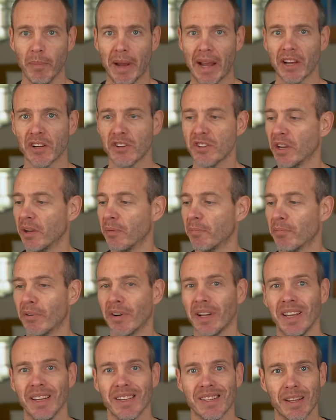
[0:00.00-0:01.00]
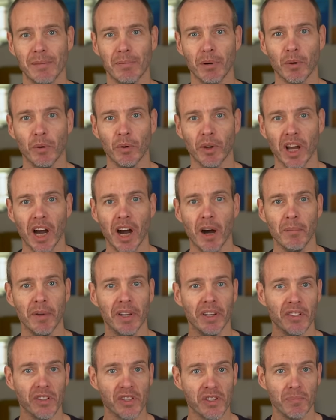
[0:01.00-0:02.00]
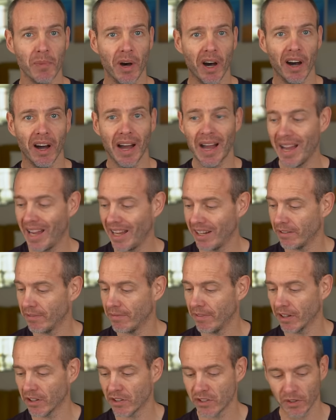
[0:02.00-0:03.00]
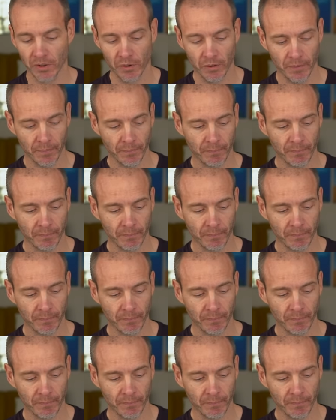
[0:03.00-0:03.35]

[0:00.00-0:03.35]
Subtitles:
Packaging, pretty typical Garmin, smart and functional.